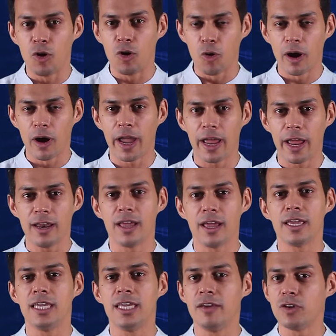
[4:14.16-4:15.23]
Go ahead,
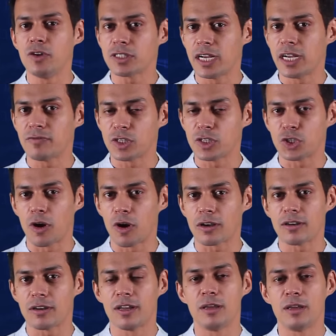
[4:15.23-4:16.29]
give yourself the
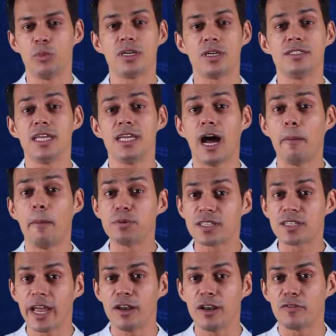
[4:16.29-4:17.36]
shot because the
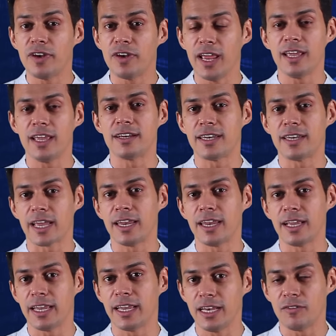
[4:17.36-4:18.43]
upside of nailing a
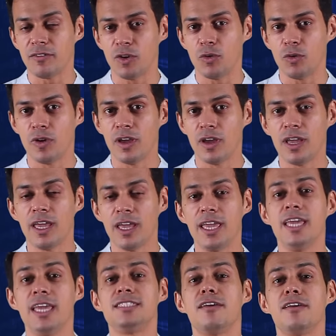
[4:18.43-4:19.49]
technical interview
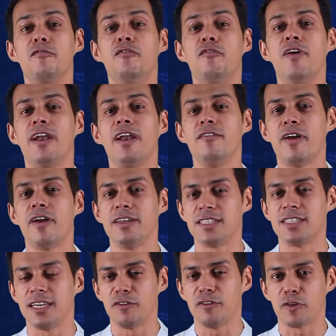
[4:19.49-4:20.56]
is very, very
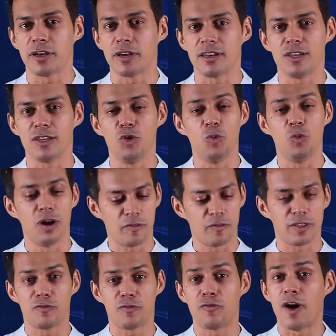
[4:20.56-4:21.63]
significant. You work
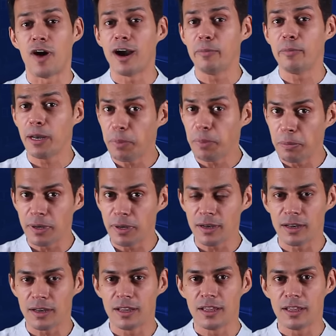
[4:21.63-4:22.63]
with far better people